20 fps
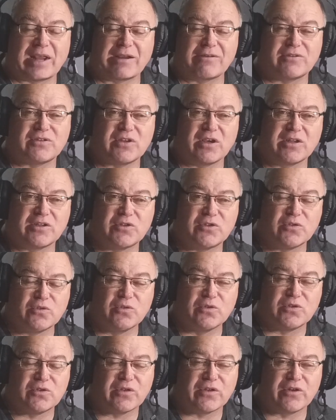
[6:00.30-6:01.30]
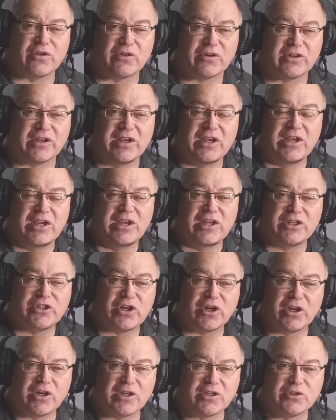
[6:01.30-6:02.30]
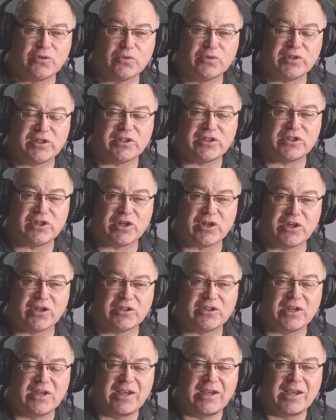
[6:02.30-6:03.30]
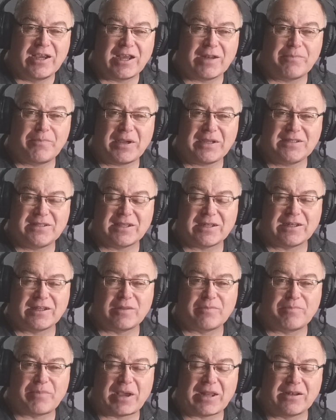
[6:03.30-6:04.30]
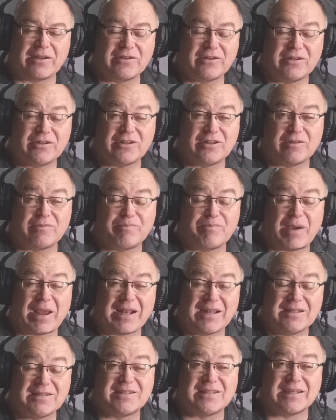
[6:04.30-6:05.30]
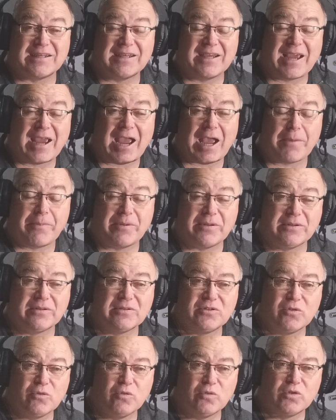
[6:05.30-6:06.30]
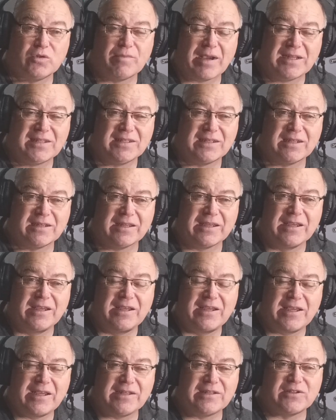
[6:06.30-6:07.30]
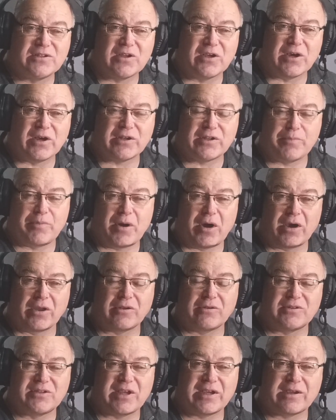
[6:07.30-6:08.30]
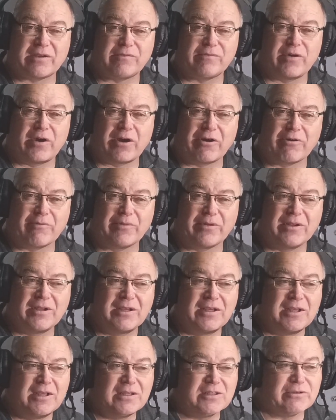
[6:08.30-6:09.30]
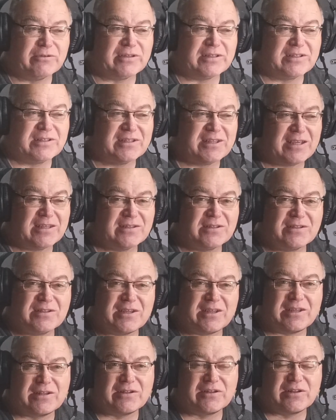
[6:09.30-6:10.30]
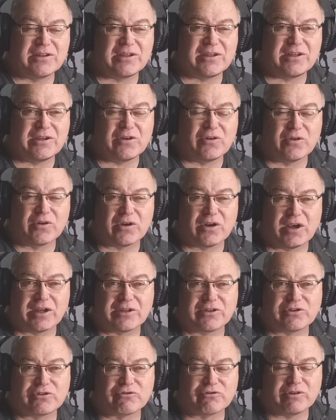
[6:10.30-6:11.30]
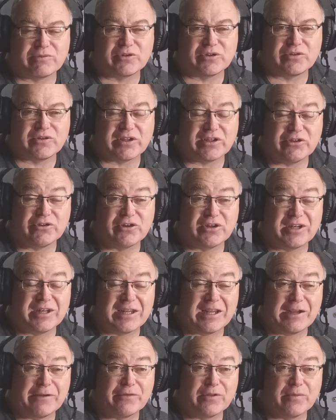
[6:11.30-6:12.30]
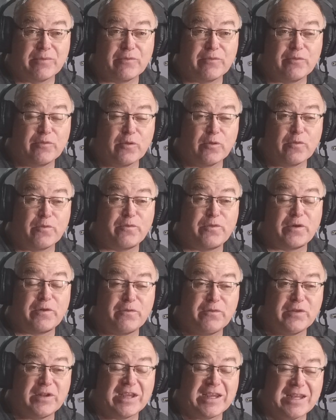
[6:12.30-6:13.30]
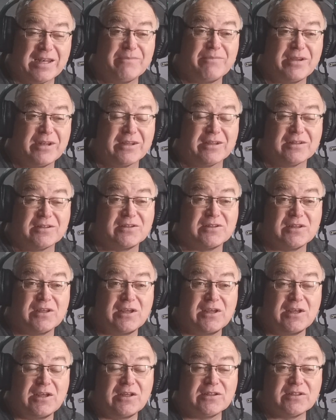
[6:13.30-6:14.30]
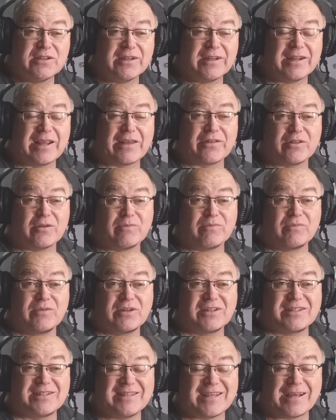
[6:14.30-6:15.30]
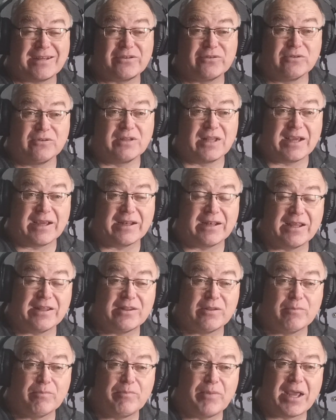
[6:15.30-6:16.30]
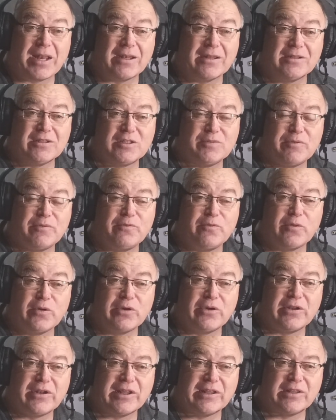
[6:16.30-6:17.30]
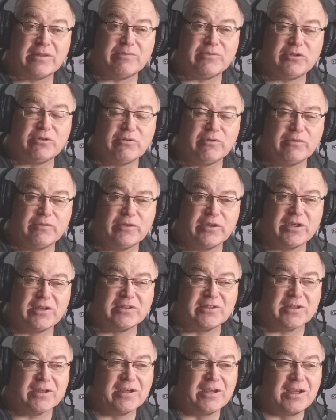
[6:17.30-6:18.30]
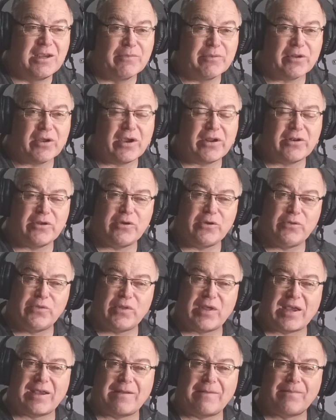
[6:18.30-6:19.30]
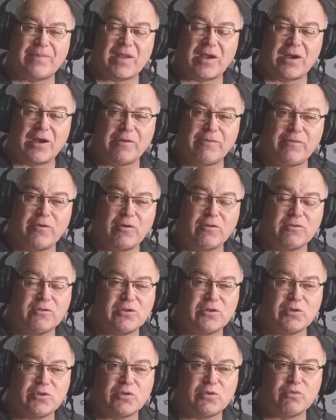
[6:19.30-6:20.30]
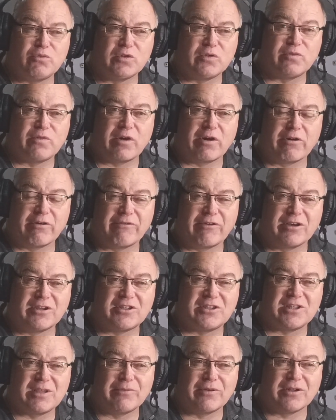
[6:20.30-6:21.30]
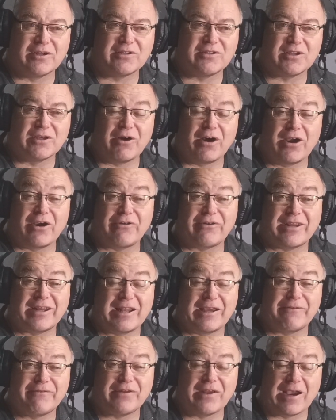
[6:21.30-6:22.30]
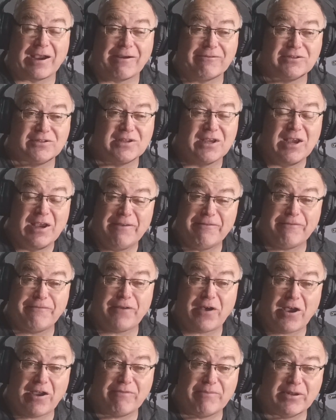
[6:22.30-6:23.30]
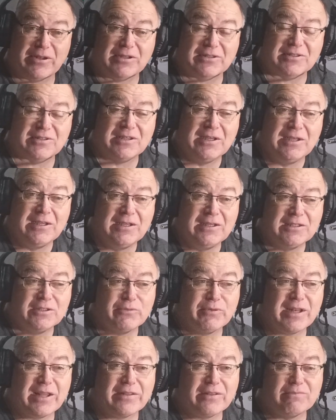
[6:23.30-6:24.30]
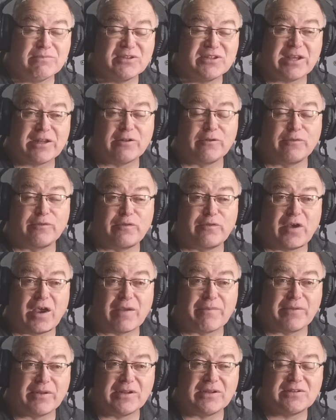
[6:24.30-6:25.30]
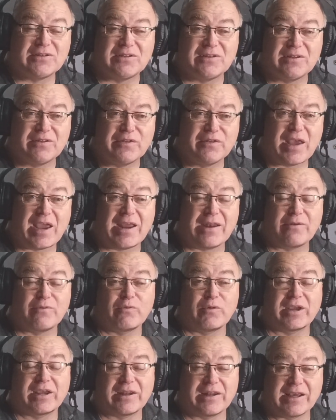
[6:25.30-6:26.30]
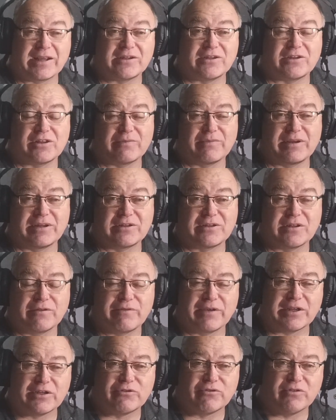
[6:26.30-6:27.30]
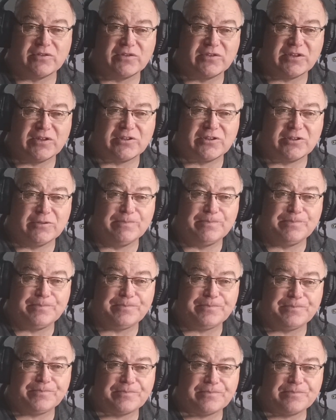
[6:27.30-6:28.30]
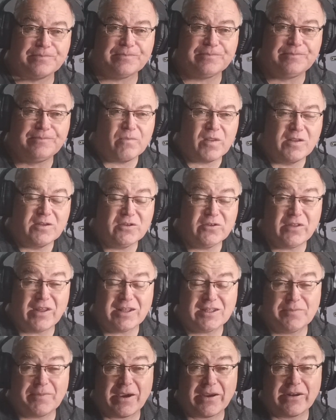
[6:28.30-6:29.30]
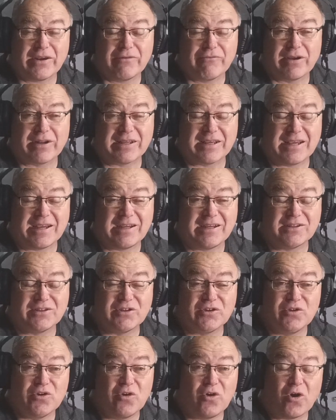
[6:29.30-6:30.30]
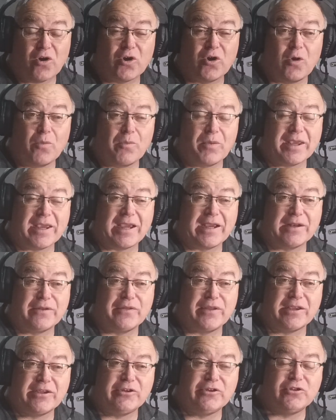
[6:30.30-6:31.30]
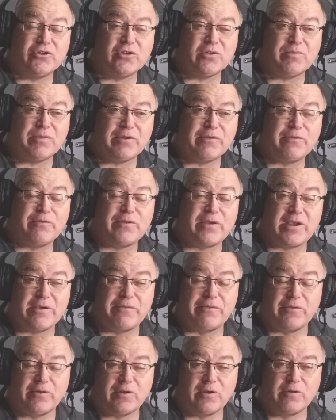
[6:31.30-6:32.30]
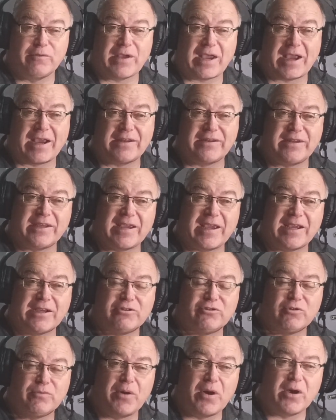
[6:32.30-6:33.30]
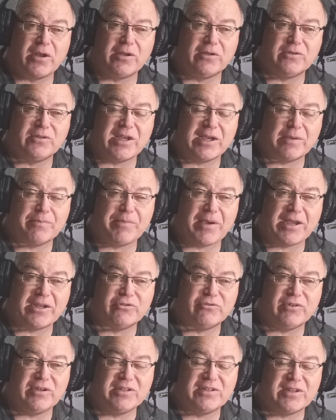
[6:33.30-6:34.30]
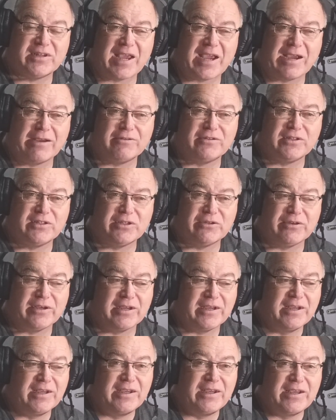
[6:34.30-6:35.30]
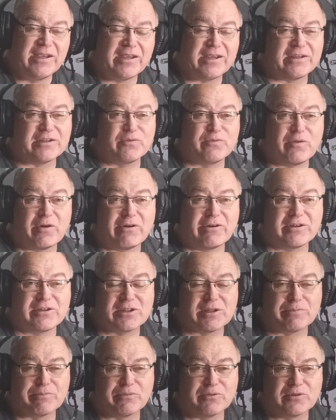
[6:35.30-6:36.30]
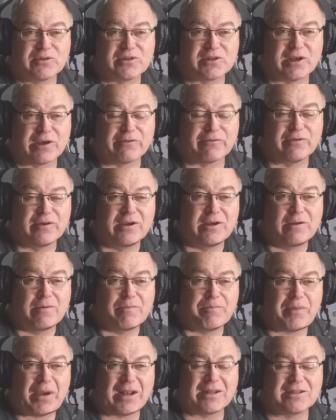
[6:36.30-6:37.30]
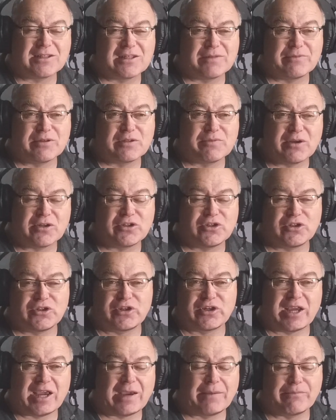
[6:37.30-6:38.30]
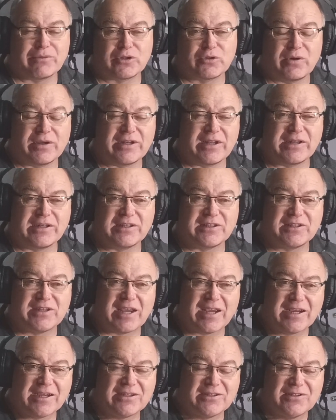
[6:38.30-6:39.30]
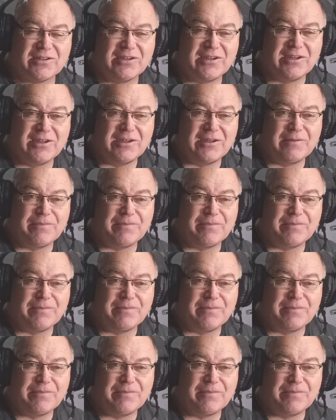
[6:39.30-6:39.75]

to an outside source, so they're not going to charge or discharge. And basically the balancing happens automatically inside the Pylontech environment. So it says in the online description that you should leave them for 15 minutes to let them settle and let them balance before you connect them to your inverter. But I knew that our voltage was very, very similar, so I only left ours for 5 minutes. So we let them settle for 5 minutes, then we connected them into the Victron system. So that's about it, really. It is not a complicated thing. You shouldn't be fearful of adding extra Pylontech batteries and how to do it. It's very simple stuff. Balance them as much as you can between any stacks.